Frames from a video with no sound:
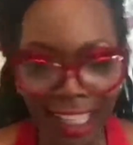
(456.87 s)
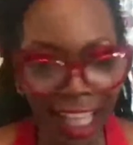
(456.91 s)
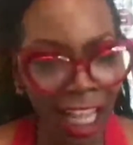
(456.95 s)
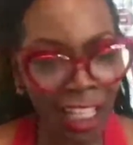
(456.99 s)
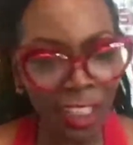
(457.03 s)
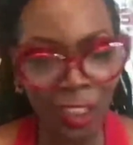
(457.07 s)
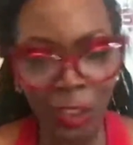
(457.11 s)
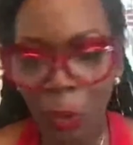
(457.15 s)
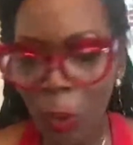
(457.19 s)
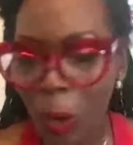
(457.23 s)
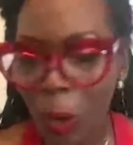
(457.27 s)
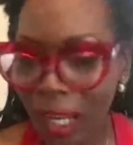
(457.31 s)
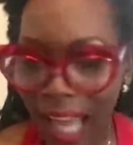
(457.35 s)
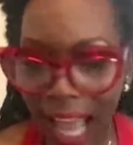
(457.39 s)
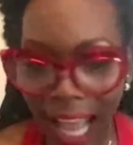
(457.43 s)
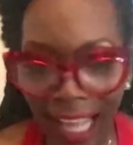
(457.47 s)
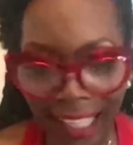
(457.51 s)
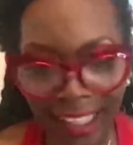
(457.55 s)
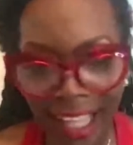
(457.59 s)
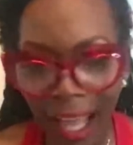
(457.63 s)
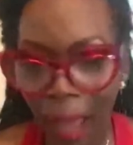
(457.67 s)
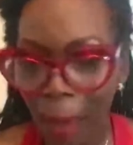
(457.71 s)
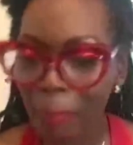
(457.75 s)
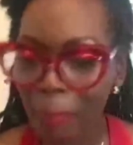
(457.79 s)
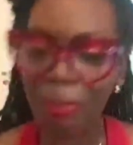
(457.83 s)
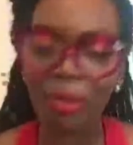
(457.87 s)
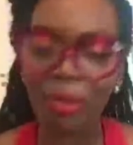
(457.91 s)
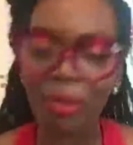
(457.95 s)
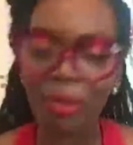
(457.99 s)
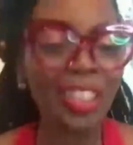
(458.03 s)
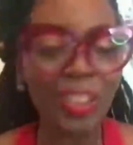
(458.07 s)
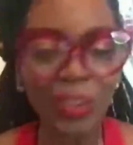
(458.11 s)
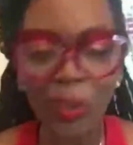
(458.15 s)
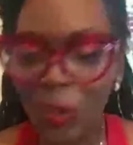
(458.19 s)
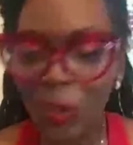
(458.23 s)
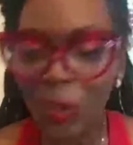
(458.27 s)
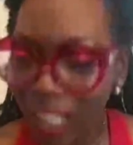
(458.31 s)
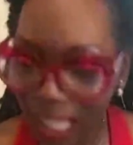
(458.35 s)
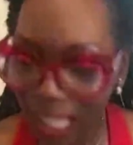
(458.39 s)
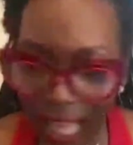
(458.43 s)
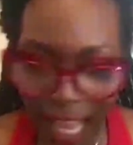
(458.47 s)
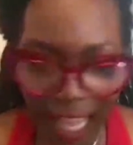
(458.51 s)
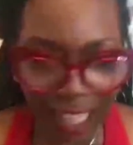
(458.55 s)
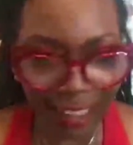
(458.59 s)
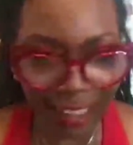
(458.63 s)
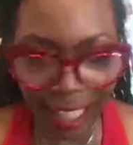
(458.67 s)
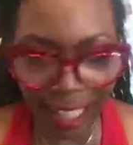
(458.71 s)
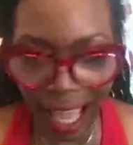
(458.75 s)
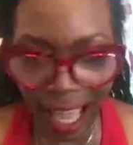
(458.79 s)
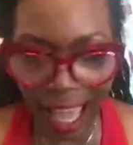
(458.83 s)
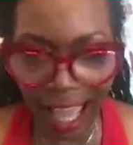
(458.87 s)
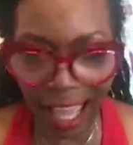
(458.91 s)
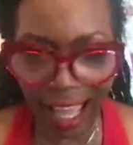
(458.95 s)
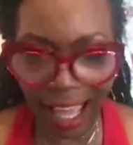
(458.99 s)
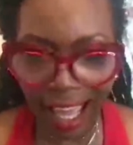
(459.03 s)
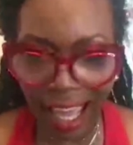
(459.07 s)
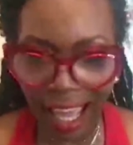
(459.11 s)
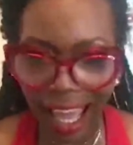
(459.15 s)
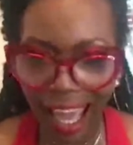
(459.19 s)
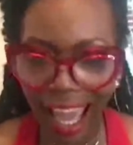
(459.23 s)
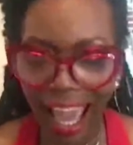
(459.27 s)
they do it like that, been doing it like that.